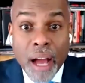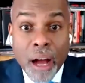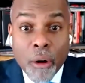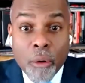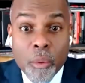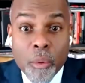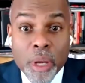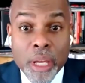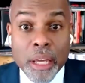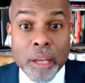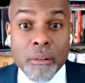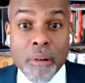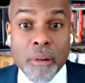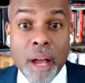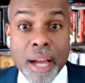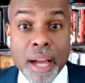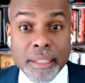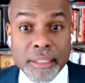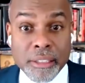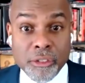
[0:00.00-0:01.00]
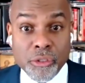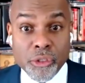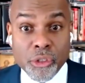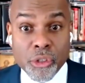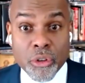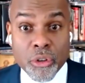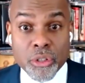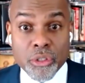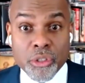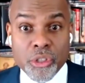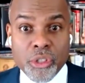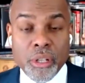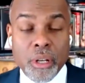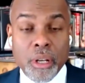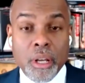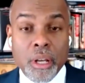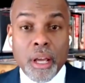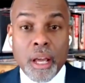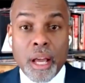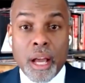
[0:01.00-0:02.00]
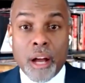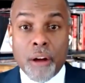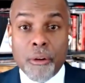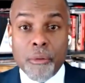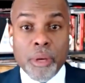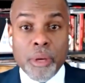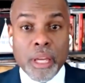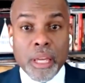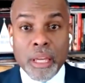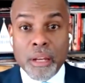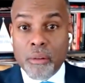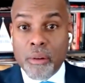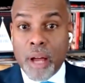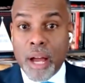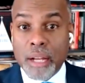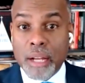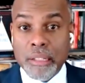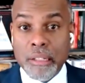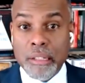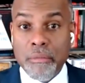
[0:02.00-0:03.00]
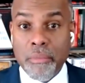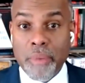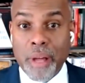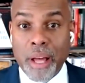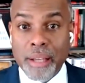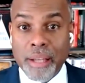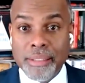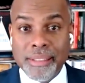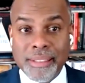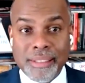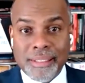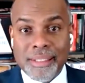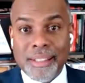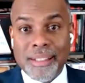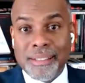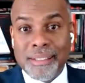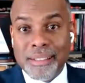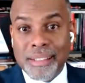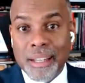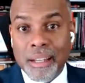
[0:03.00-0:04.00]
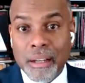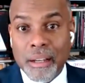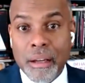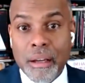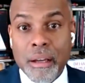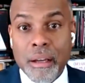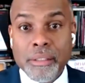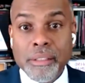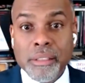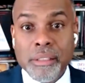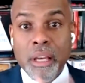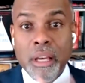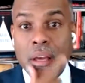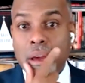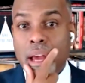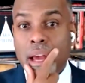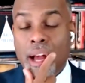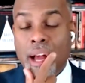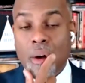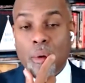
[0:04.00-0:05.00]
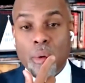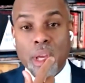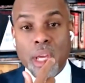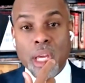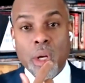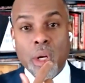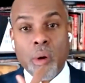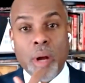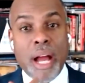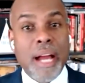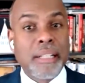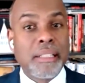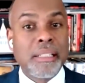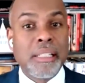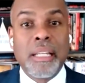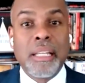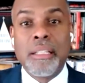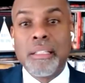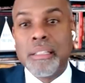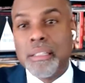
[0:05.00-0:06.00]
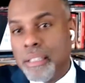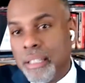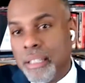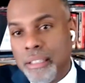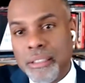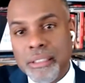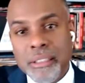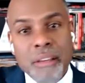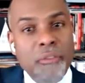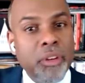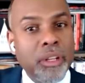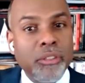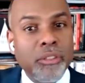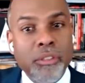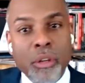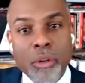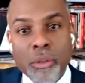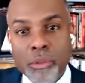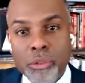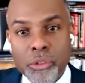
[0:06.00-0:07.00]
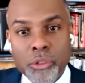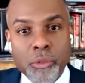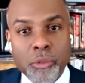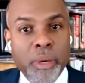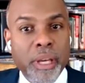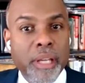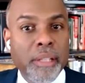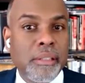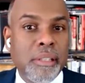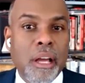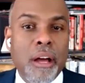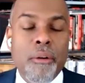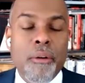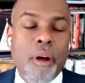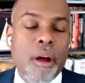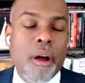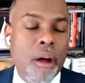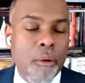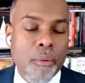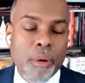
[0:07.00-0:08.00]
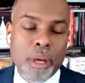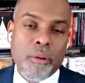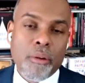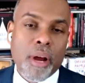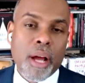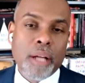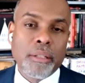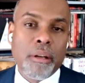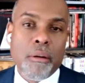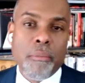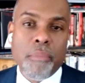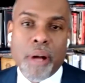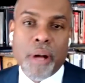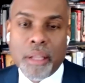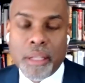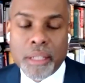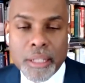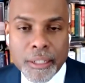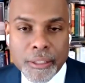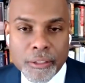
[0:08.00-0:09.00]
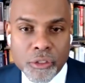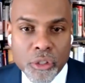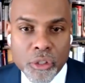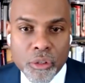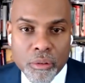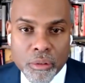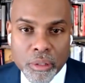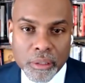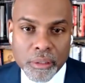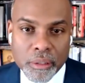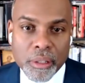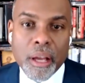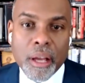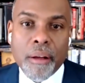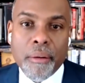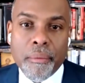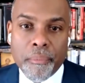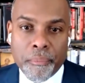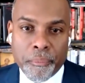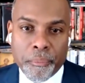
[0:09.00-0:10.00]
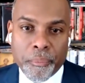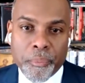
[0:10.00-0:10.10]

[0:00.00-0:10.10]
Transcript: of how we interact in church, how we interact in mosques and synagogues, how we interact in civic and social spaces, how we interact in our politics generally. Yeah.